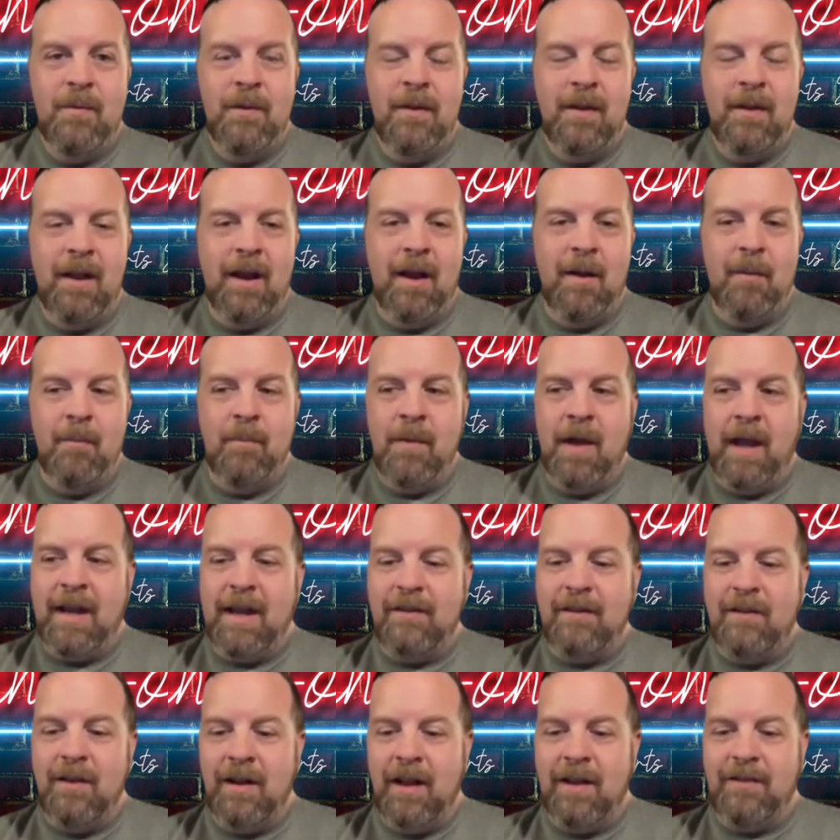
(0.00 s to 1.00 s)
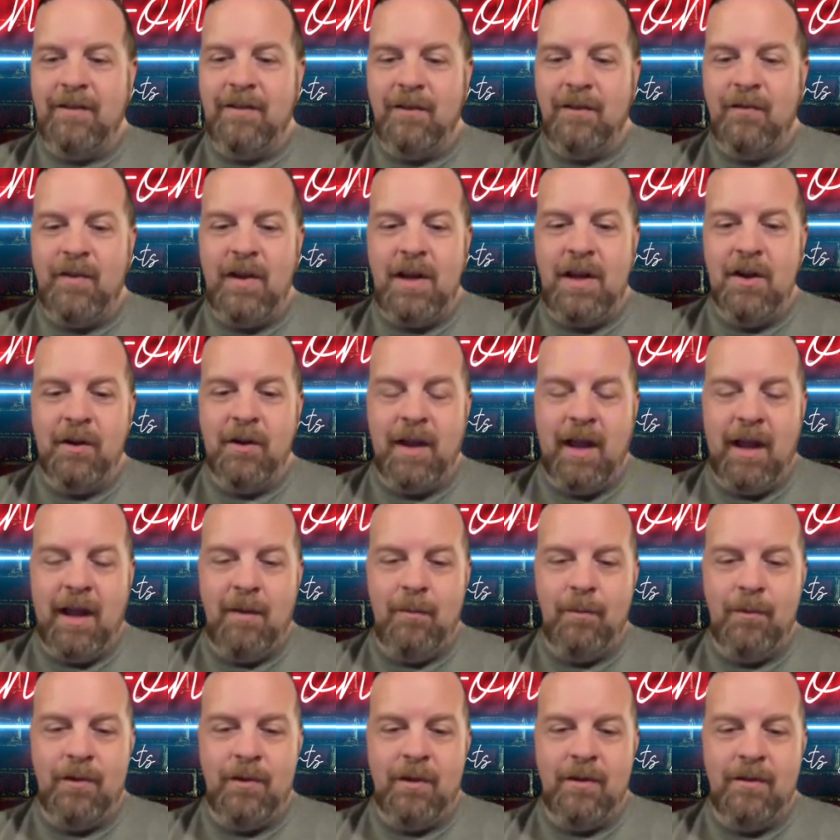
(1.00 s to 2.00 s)
I guess unless it's video
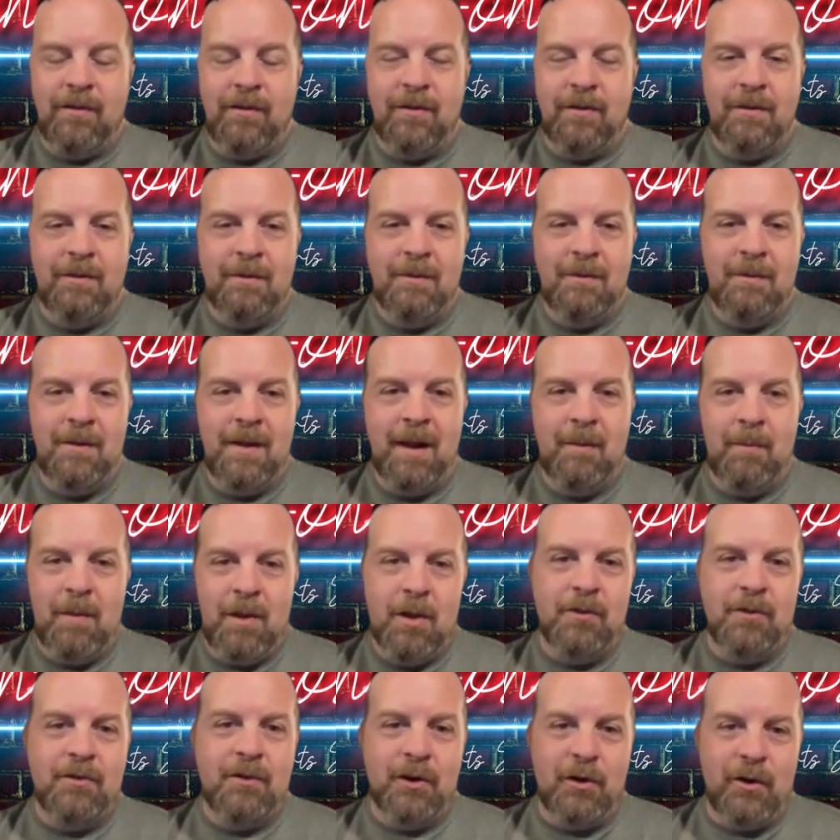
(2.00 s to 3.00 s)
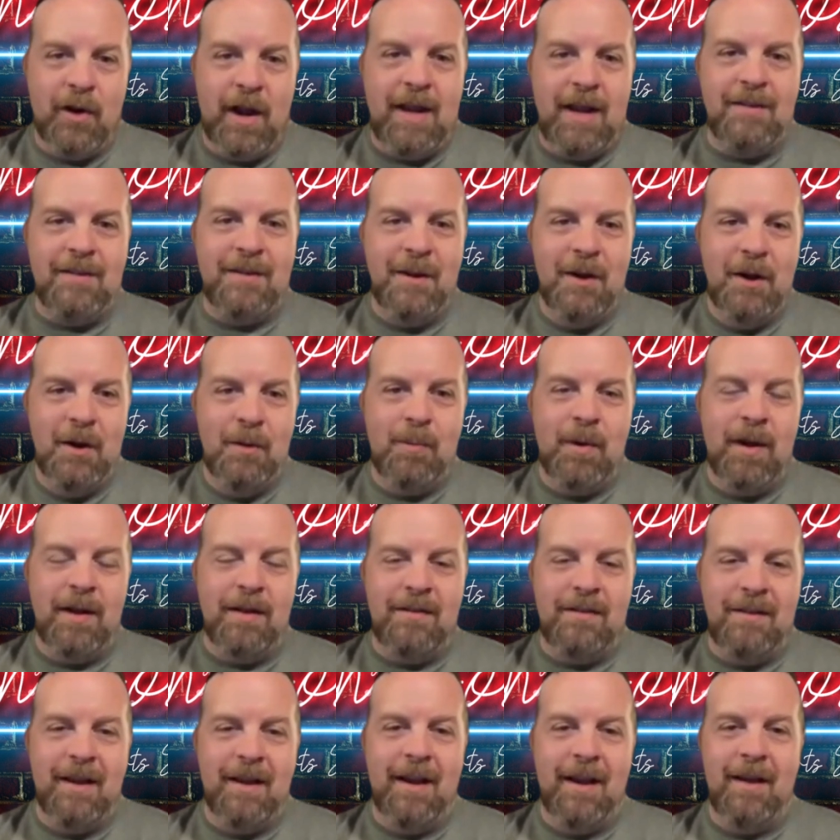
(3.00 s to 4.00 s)
games, because those are great too, but
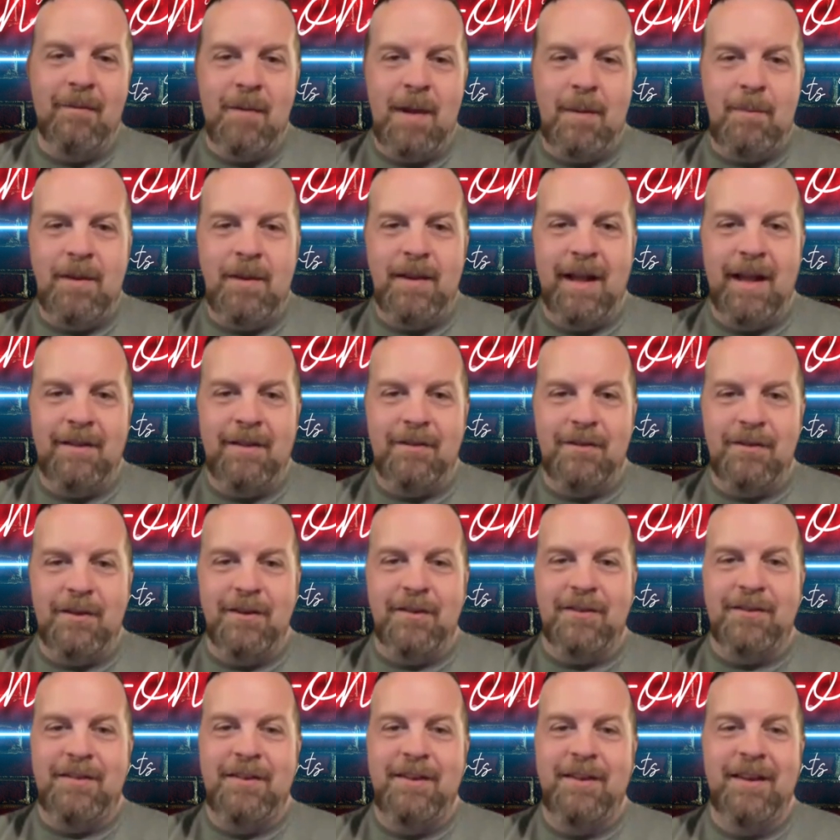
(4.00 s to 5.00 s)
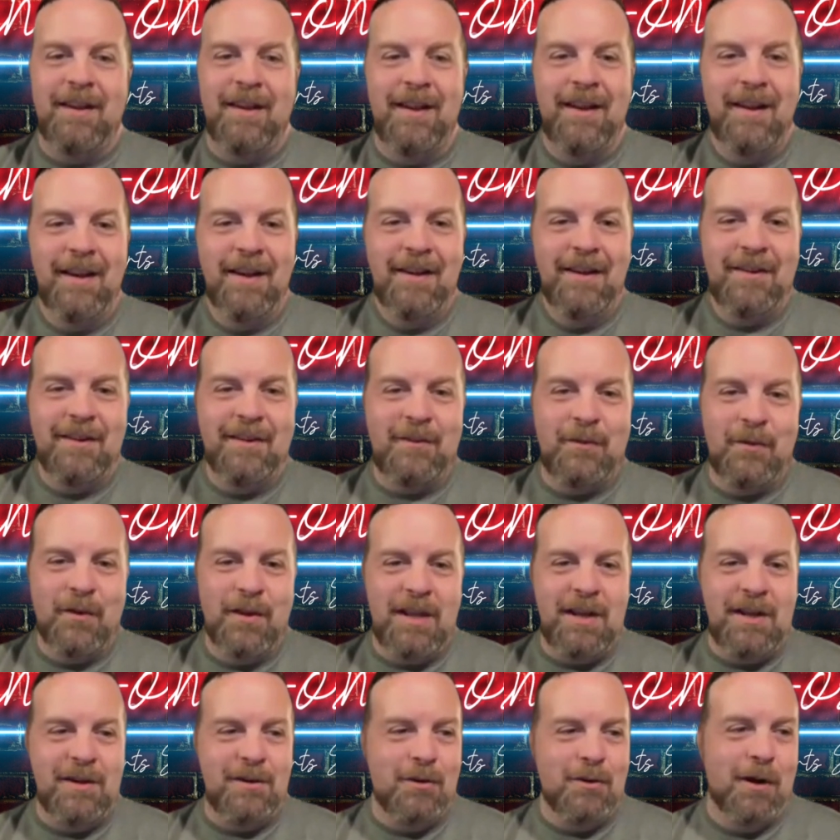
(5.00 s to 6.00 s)
maybe that's just for
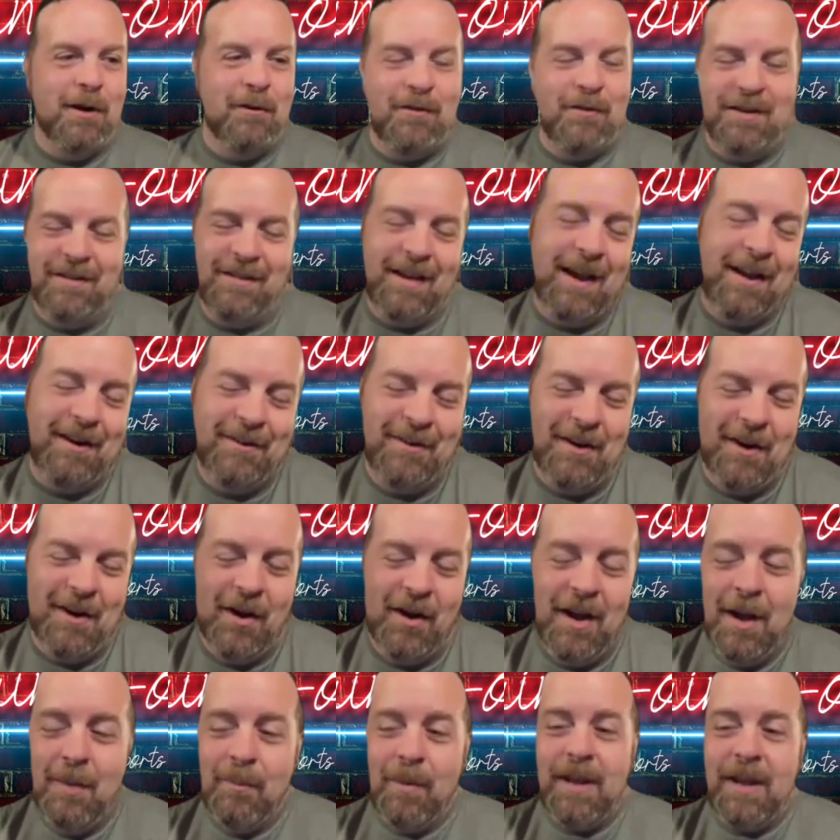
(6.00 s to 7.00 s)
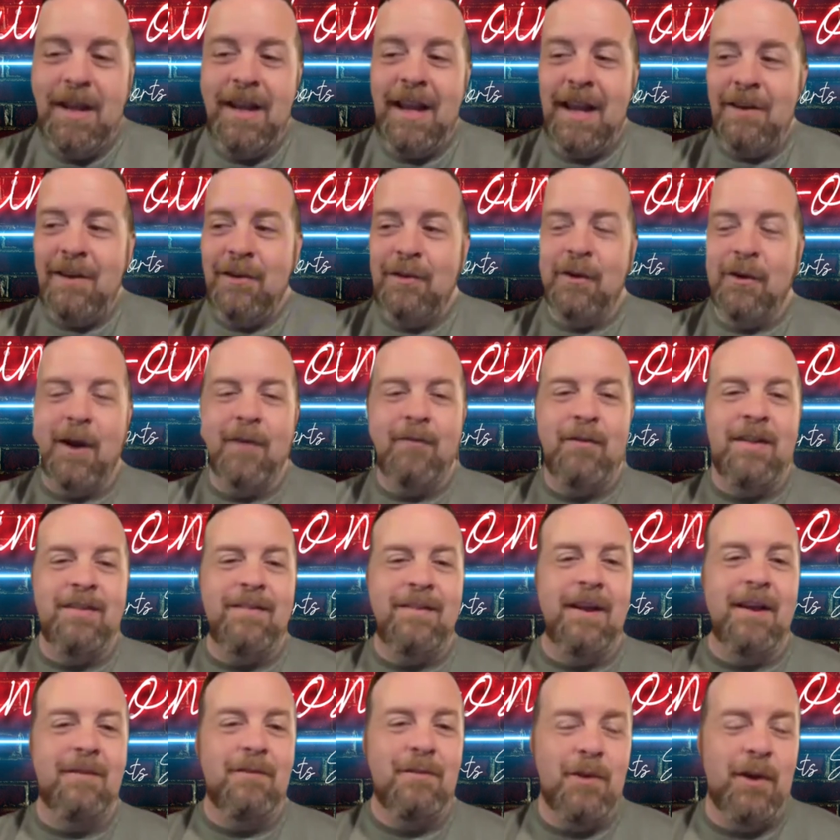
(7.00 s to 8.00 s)
the endorphins. I don't know, but you get
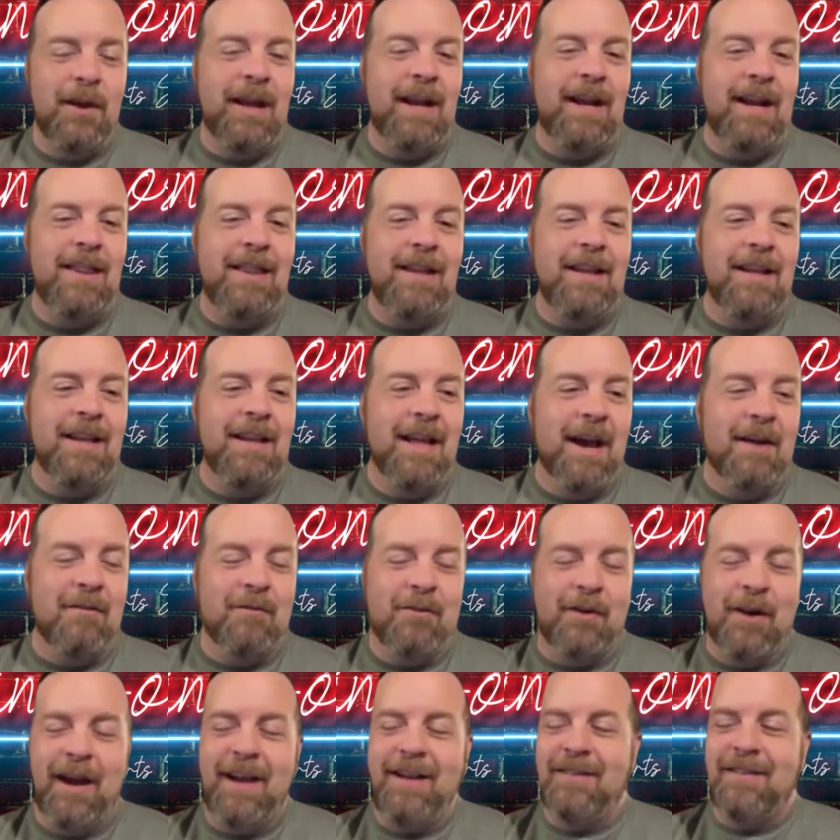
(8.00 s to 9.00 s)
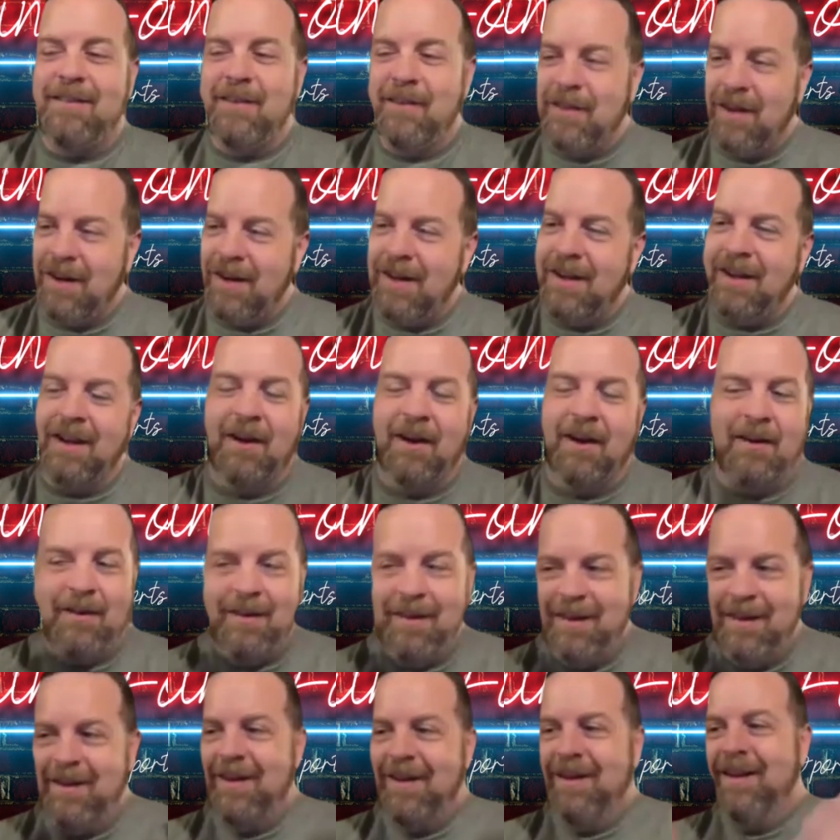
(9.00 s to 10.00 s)
endorphins doing anything you love, right? So there you go.
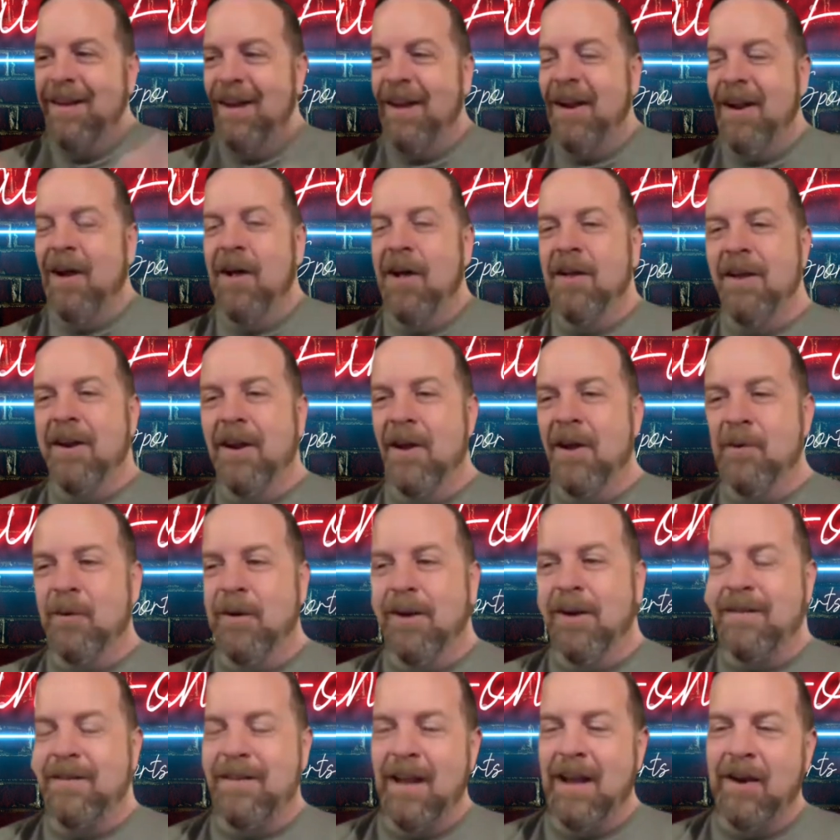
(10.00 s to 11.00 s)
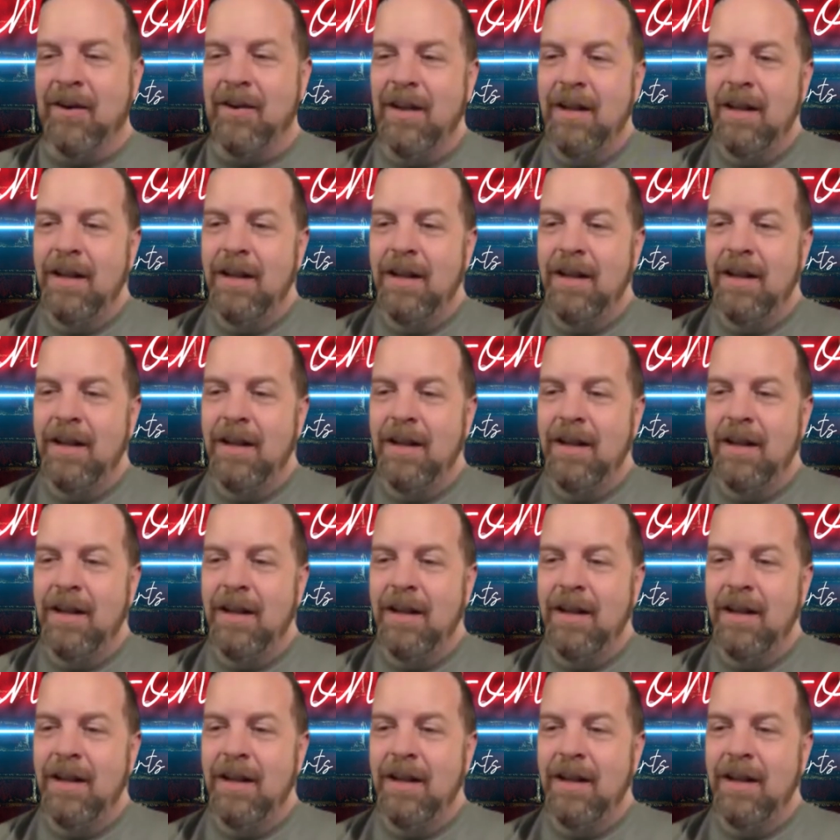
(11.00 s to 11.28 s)
It all works out.